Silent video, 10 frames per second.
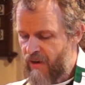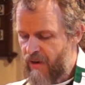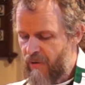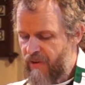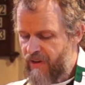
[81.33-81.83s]

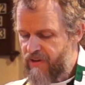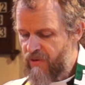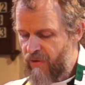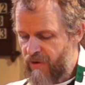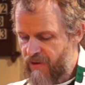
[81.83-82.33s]
When they saw
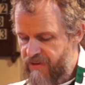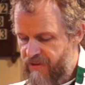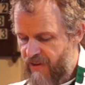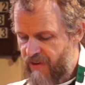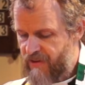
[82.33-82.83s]
that the
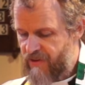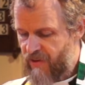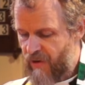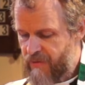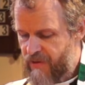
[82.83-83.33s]
star had
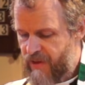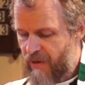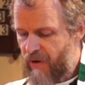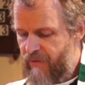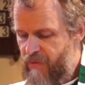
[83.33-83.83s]
stopped, they
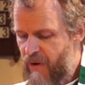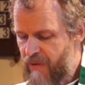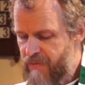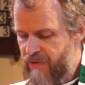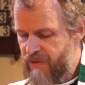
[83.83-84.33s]
were
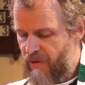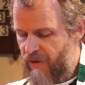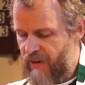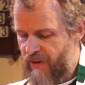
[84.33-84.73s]
overwhelmed with joy.